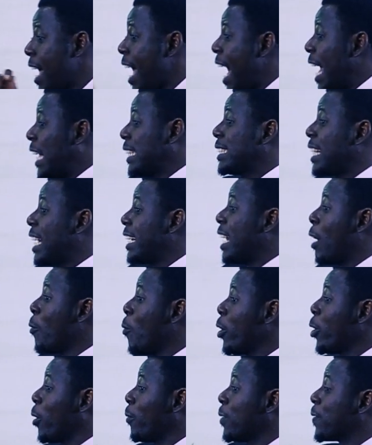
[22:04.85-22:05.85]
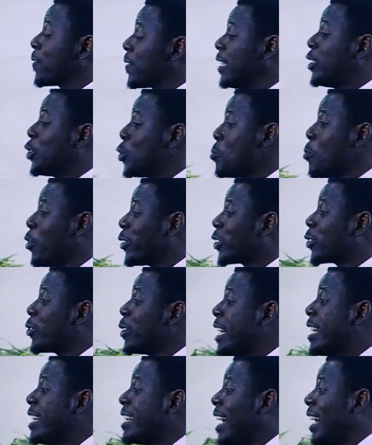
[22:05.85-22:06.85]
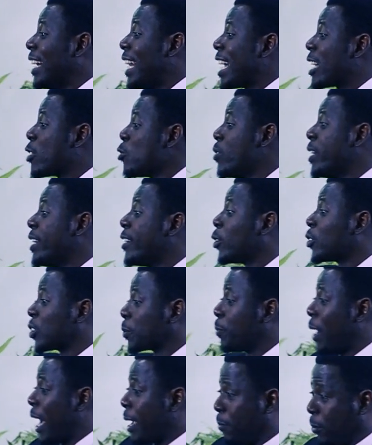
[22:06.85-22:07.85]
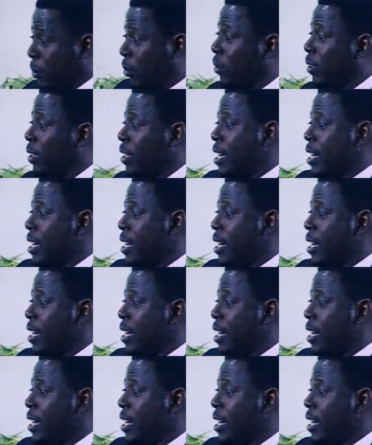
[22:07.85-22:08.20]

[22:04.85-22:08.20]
I said that one of the things you must read, like you read your Bible,